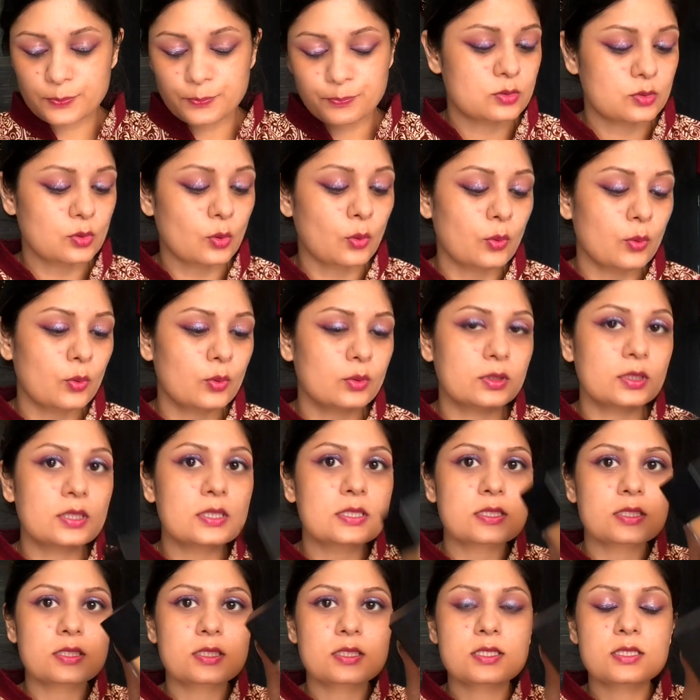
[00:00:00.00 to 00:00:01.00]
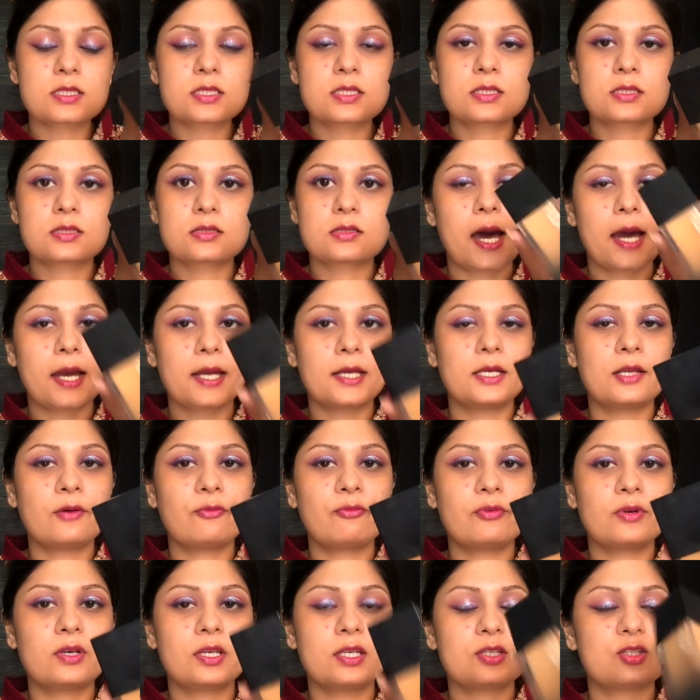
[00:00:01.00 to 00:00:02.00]
So this is high
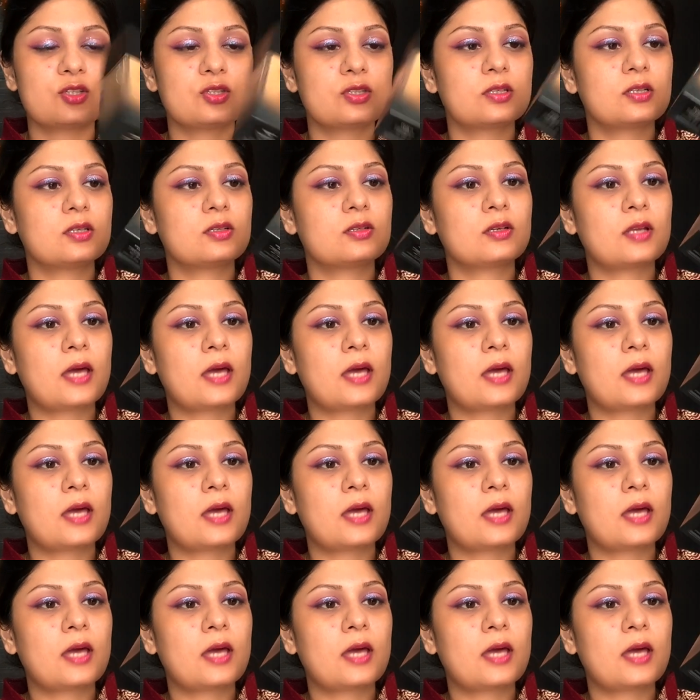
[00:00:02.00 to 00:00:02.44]
definition,